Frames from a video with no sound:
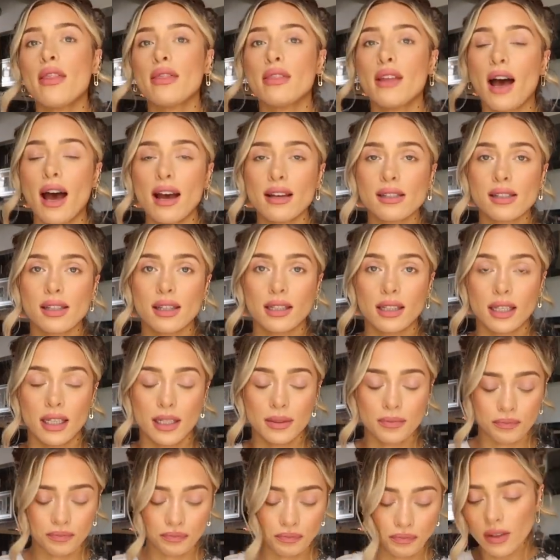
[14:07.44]
then
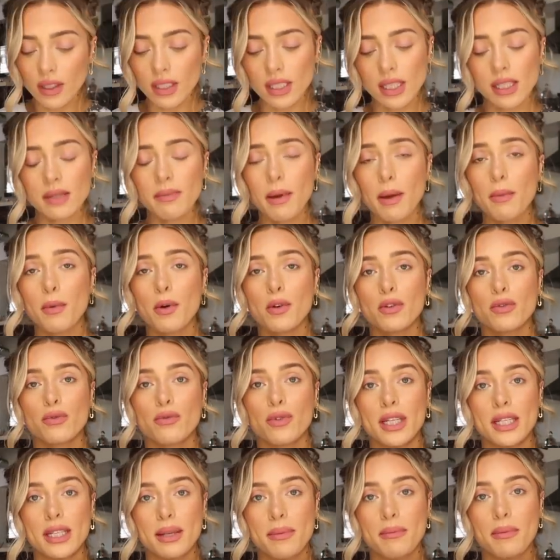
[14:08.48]
lastly, this is my most
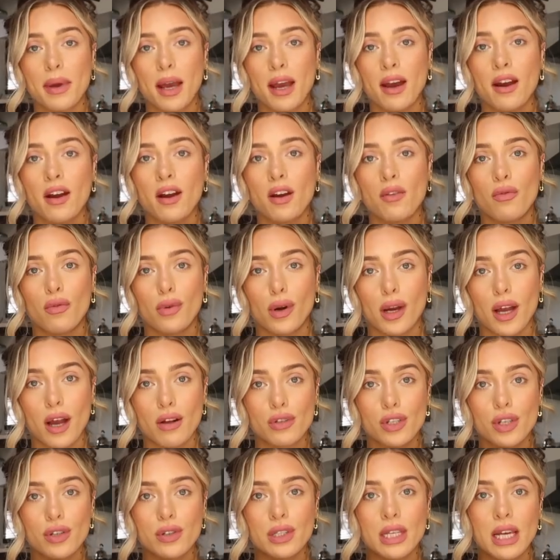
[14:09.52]
recent pair of workout
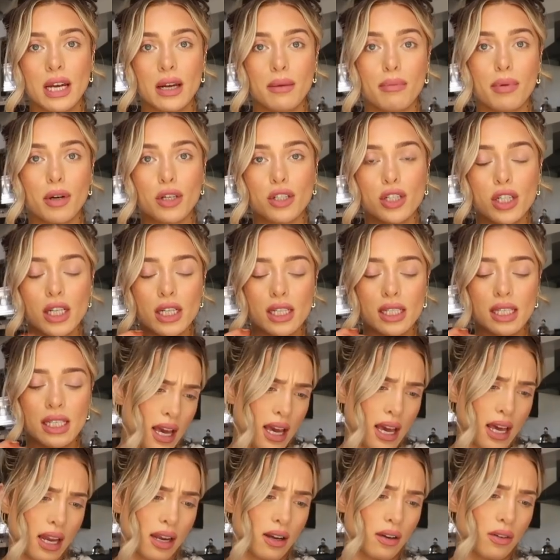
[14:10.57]
shoes that I purchased.
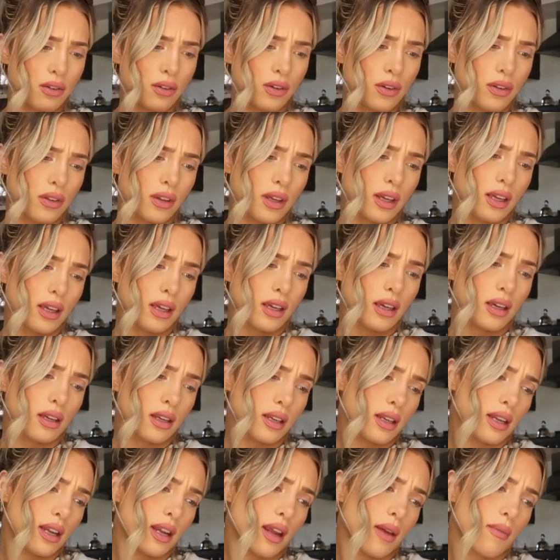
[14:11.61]
And I don't know the
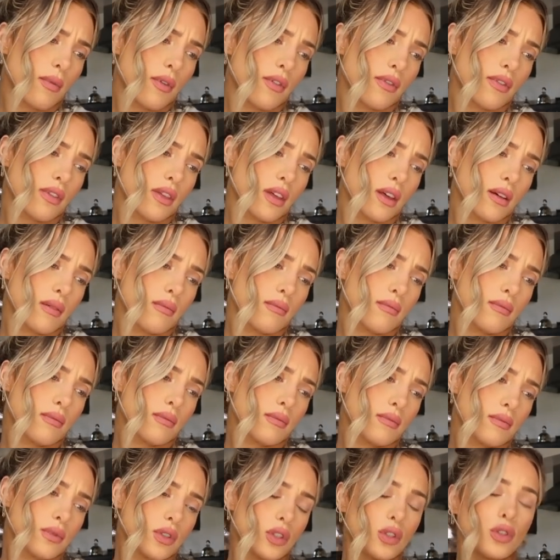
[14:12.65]
name of them.
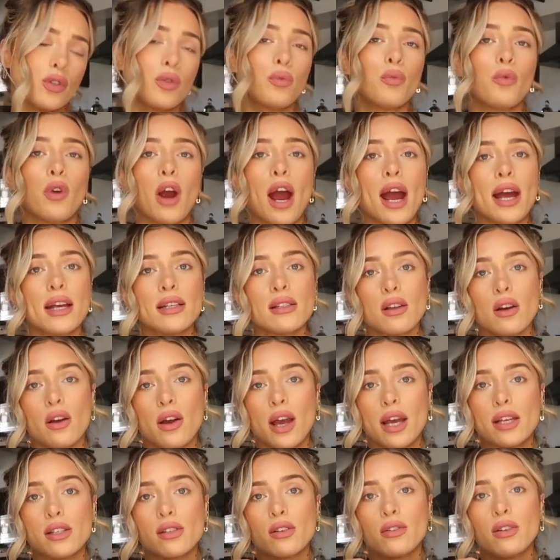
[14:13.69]
Zoom Rise.
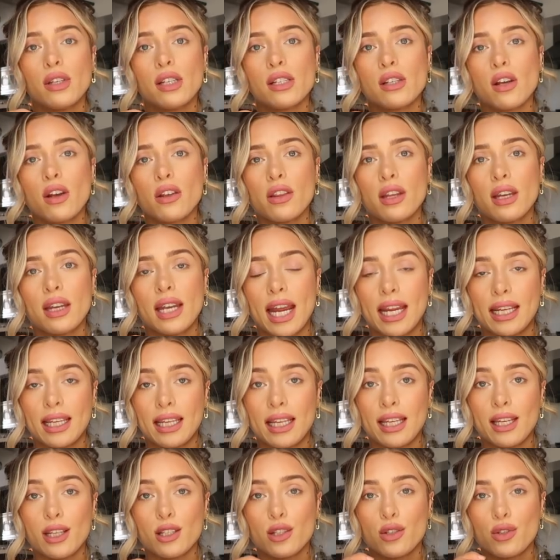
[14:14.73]
Okay, so these are the
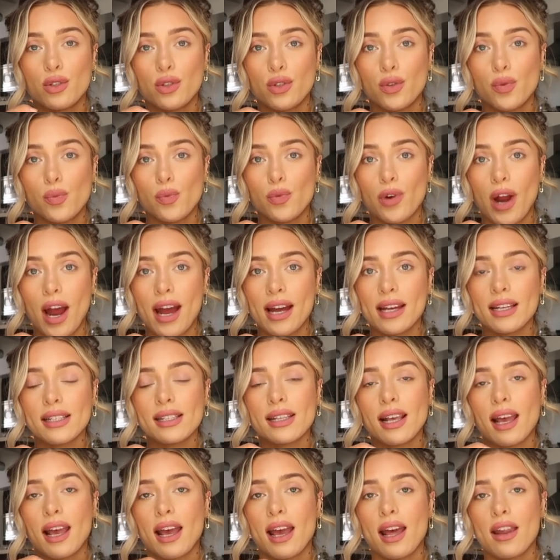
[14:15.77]
Nike Zoom
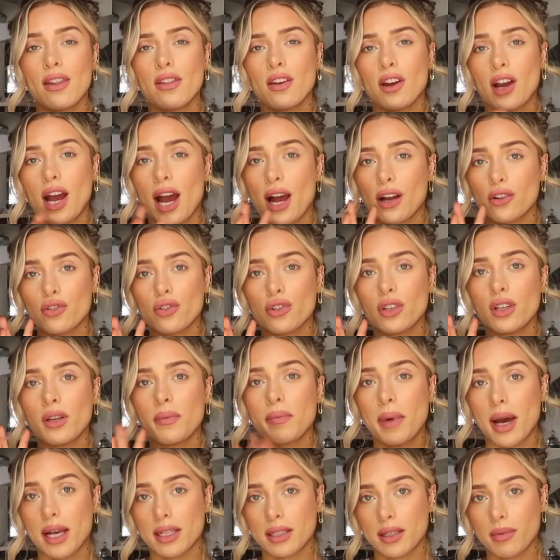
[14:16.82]
Rise and they're actually
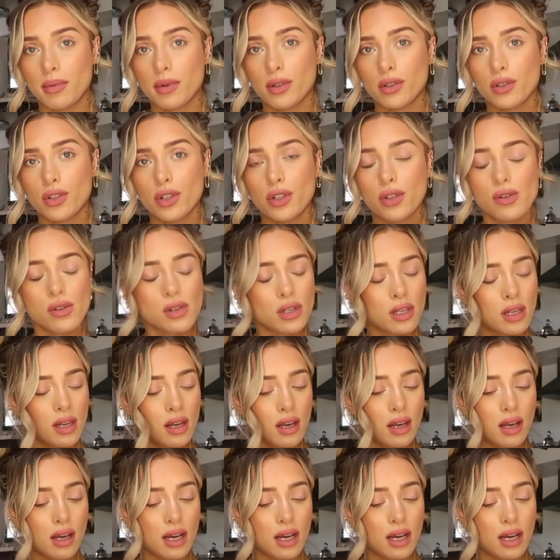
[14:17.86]
basketball shoes.